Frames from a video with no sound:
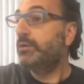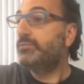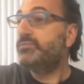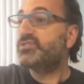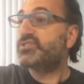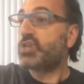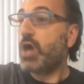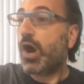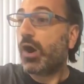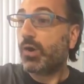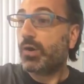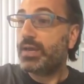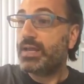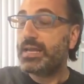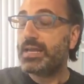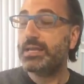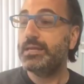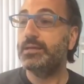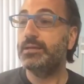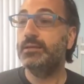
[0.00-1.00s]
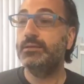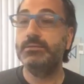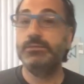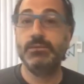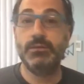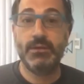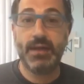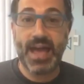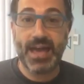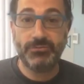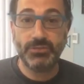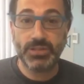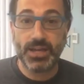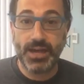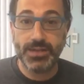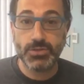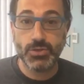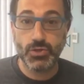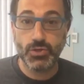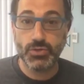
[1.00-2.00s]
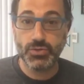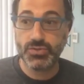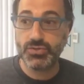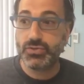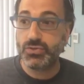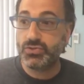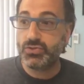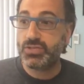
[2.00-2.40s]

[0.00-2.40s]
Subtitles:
Sorry, advertisers,